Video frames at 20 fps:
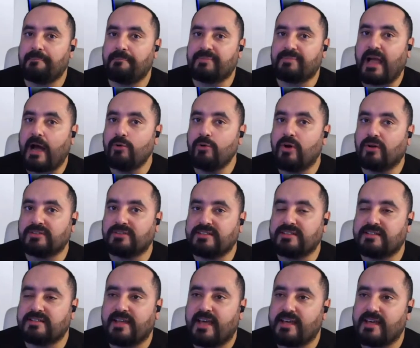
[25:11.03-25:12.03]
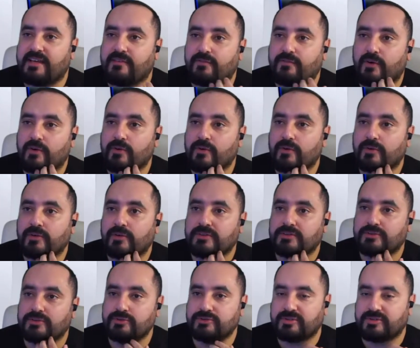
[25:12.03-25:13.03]
how long did it take for you
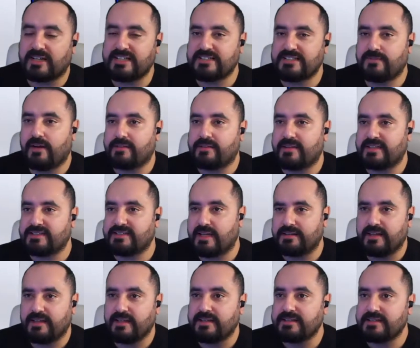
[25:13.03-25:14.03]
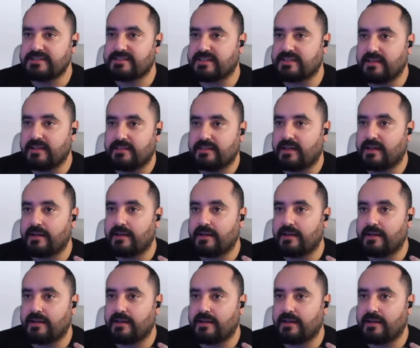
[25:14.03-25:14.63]
to transfer the settings and